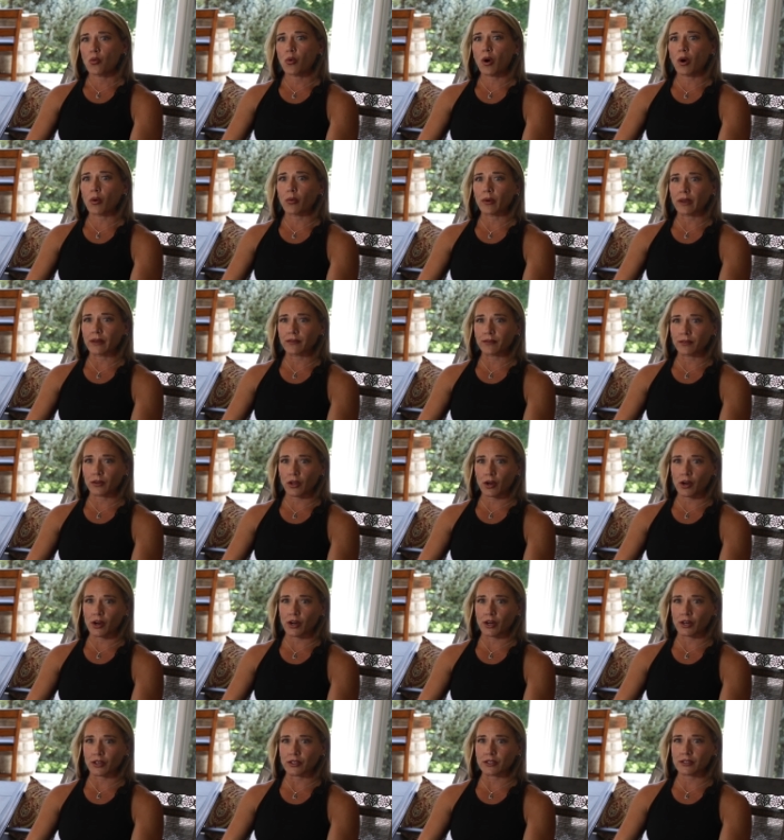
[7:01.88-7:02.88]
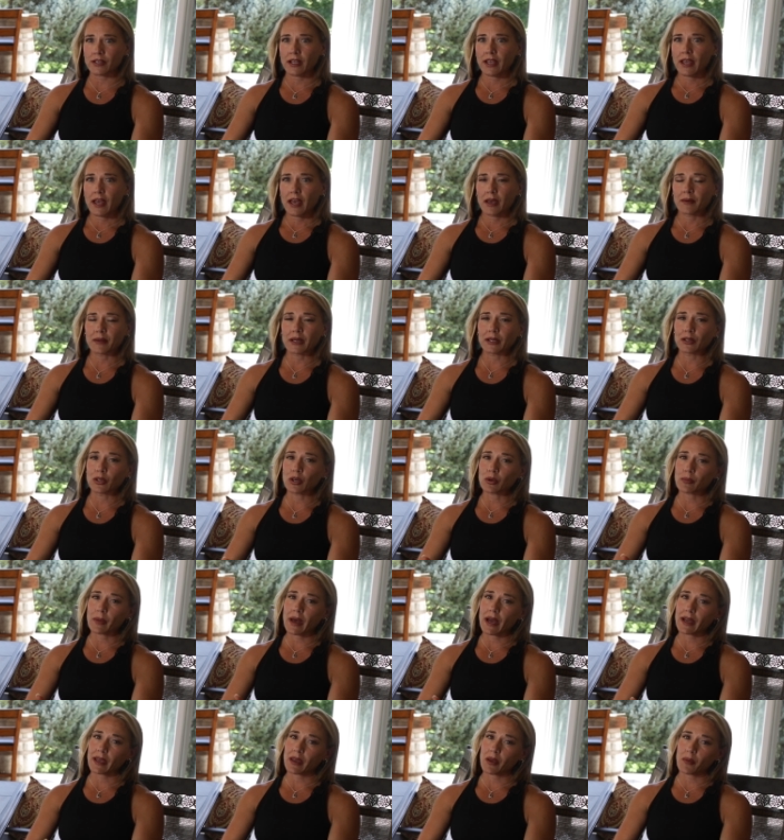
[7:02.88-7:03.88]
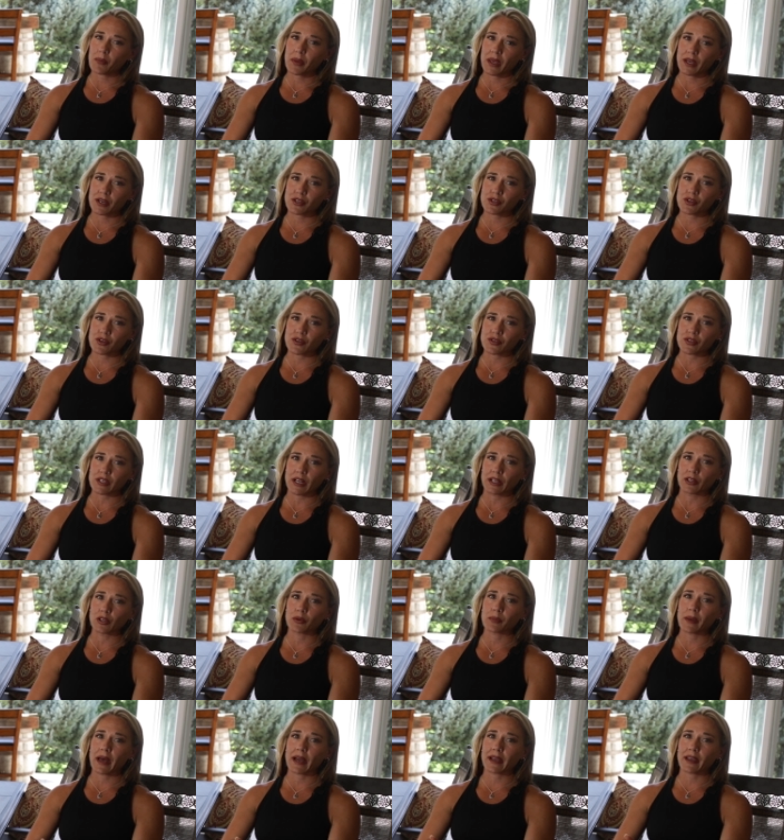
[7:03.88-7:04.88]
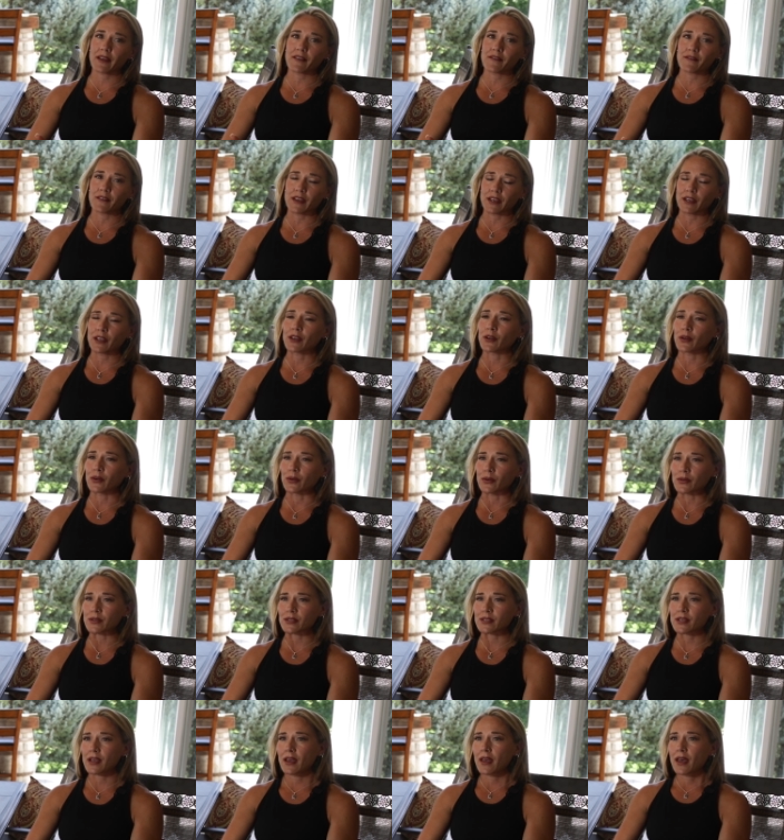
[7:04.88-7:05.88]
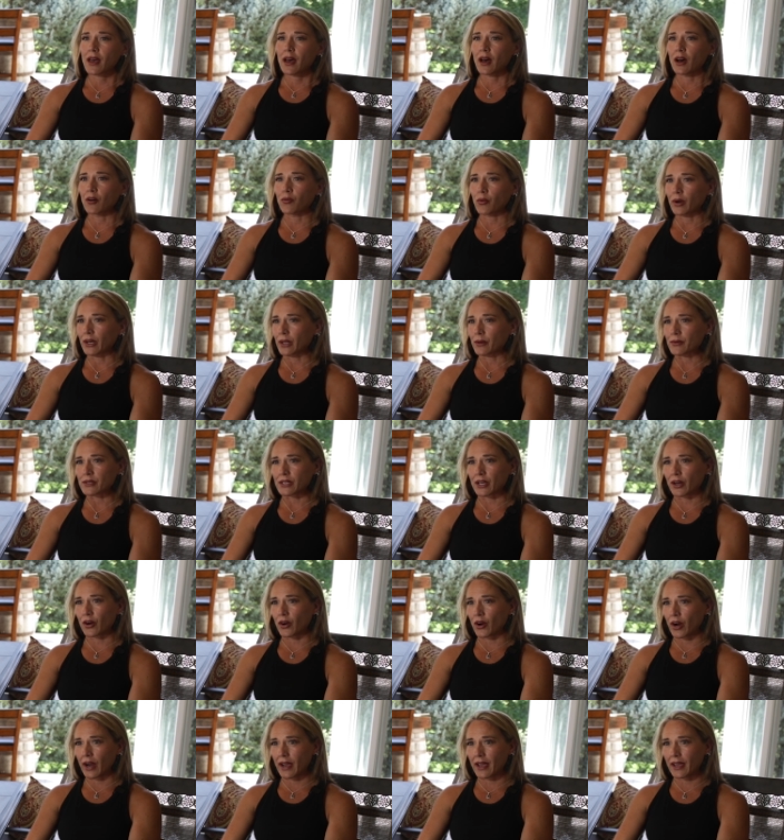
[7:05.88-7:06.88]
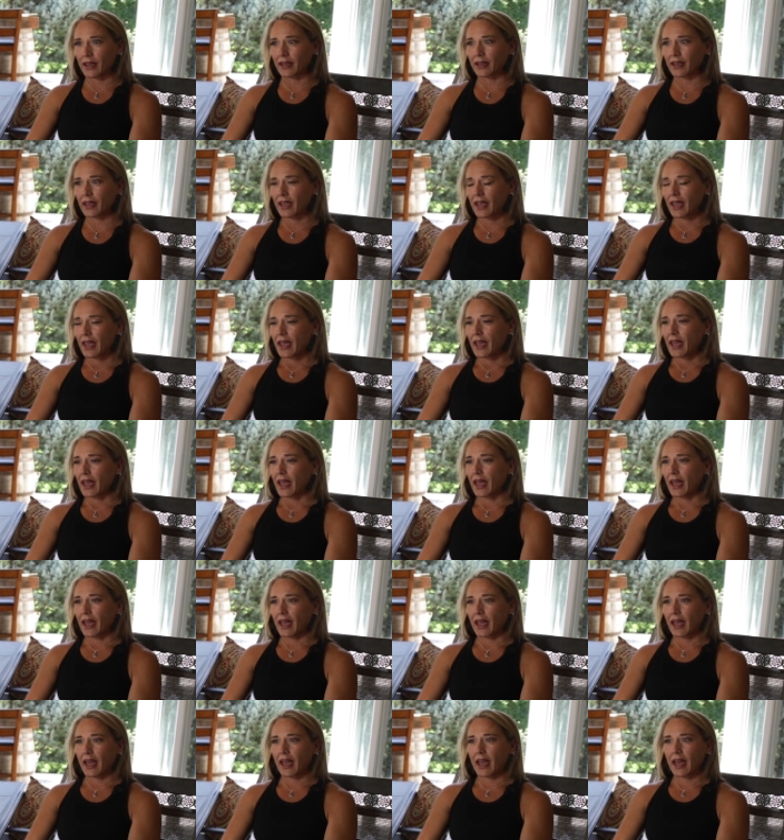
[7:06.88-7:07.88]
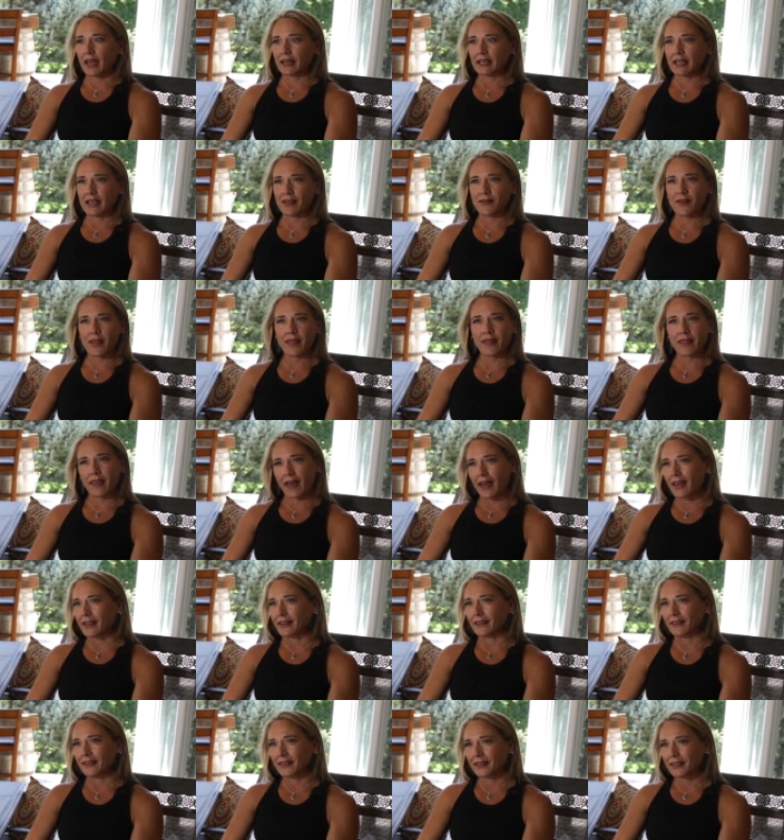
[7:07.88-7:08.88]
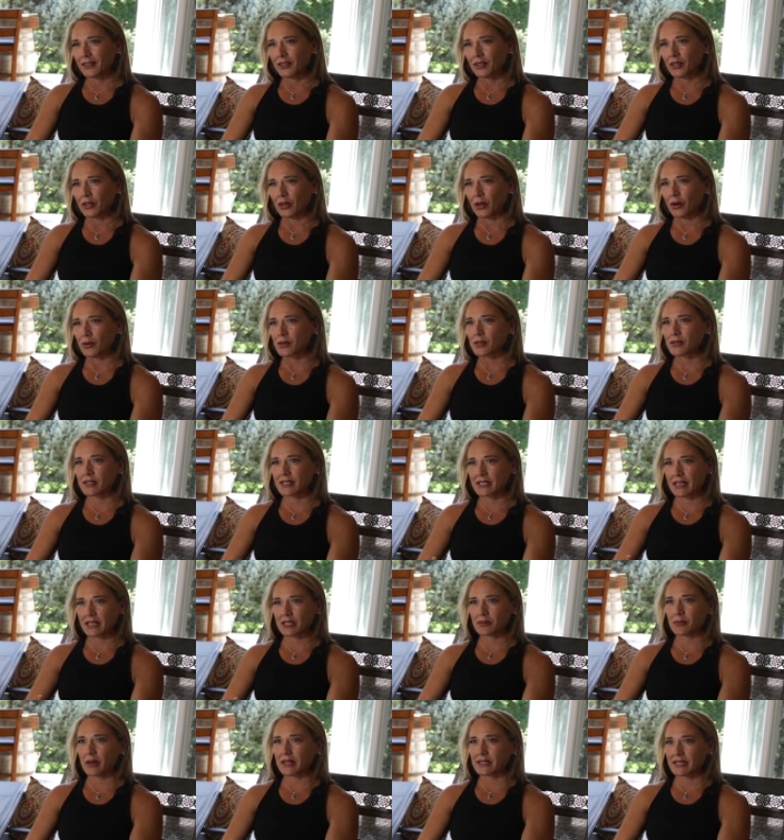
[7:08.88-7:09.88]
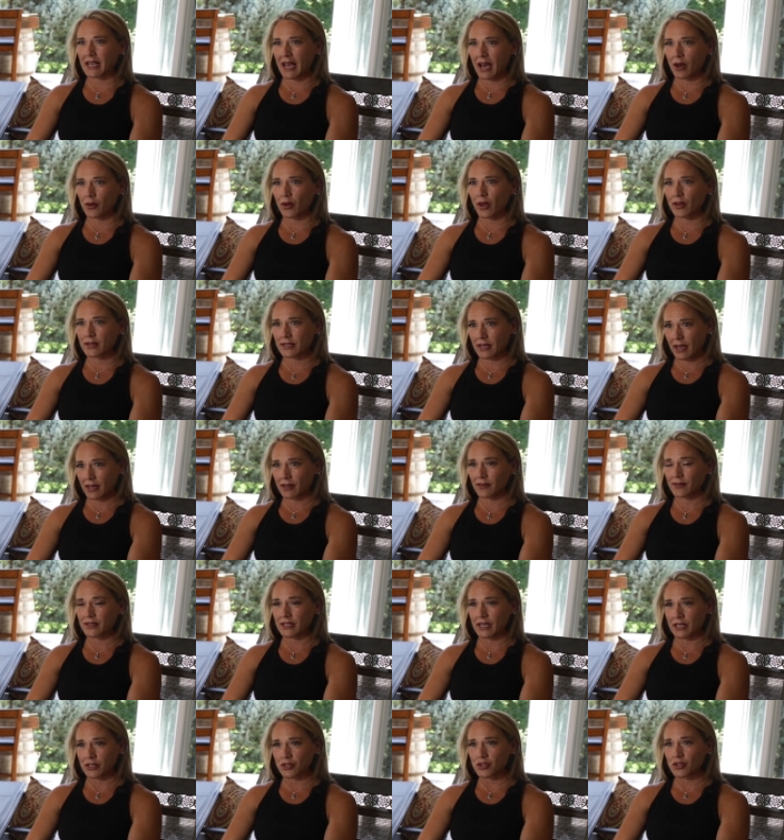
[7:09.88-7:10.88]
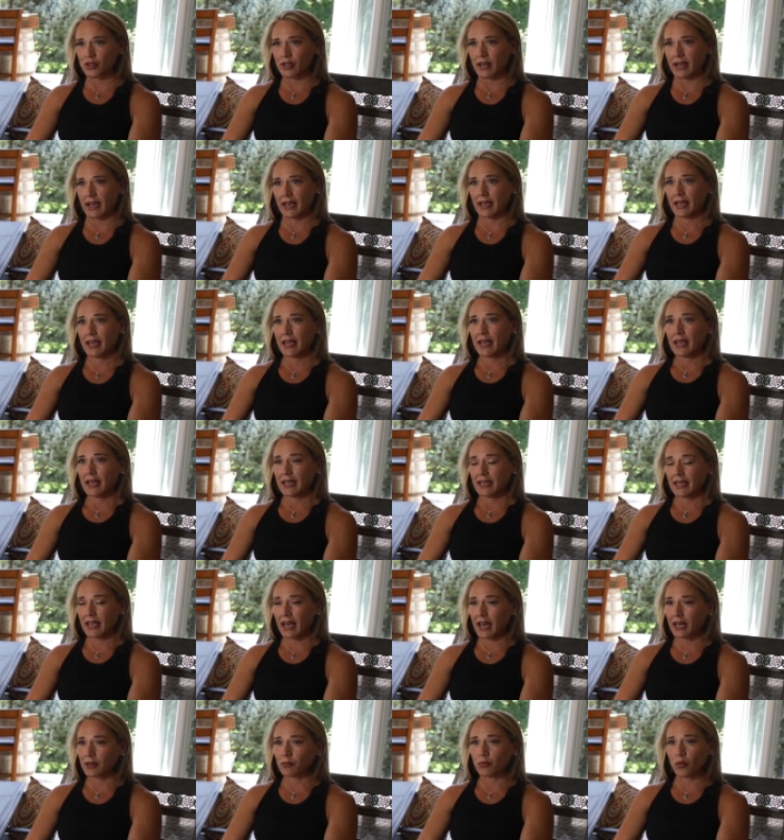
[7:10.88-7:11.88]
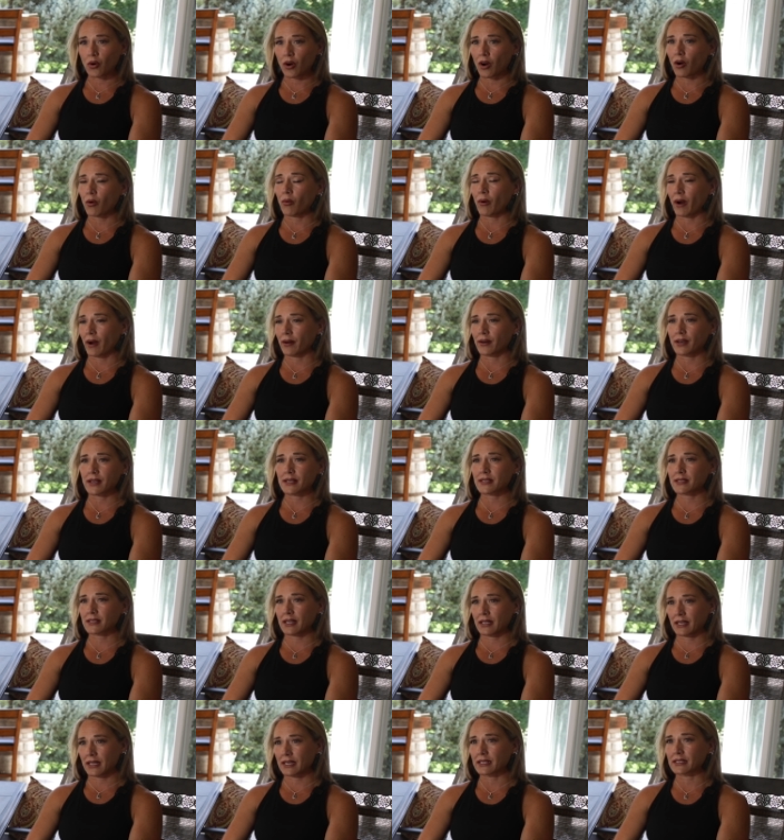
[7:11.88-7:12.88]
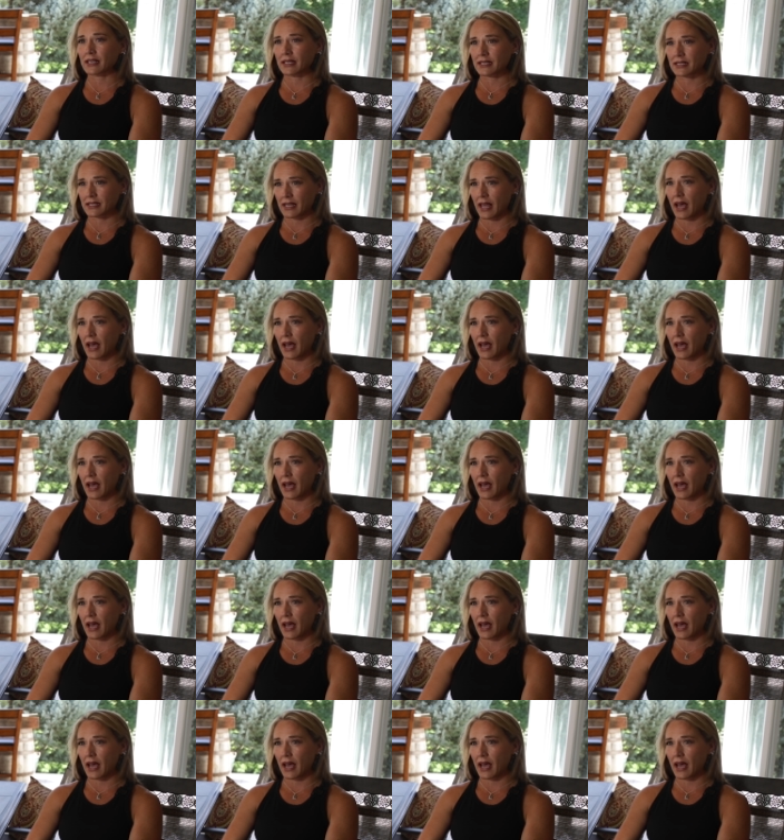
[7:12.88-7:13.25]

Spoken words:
what we've learned, I mean, I look back at pictures and I look back at videos of when he was at Craig, and even then, you know, 6 months outside of his injury, he had more awareness than he does